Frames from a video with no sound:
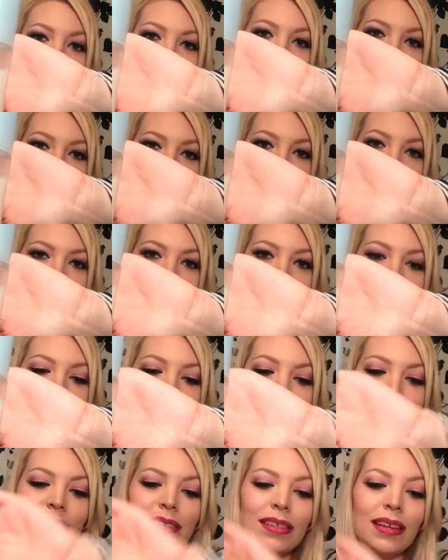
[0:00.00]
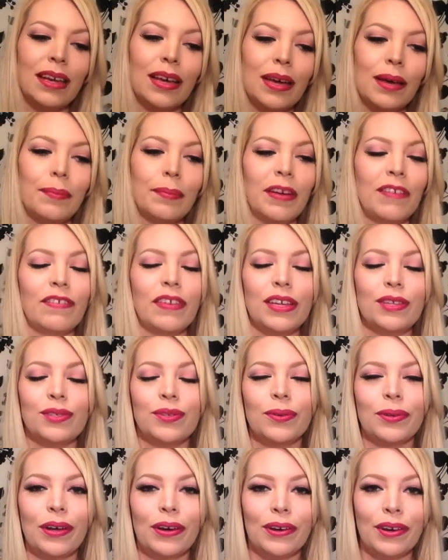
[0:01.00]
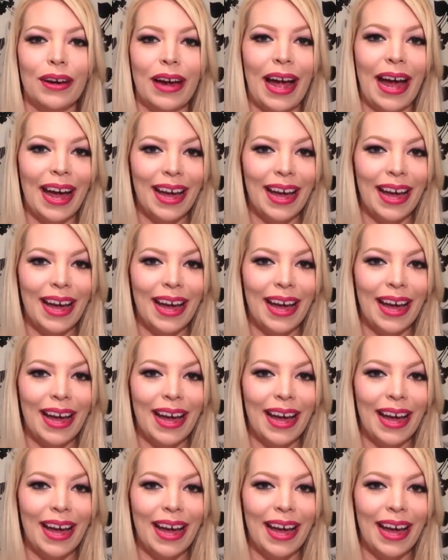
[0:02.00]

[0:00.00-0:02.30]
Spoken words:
my face no longer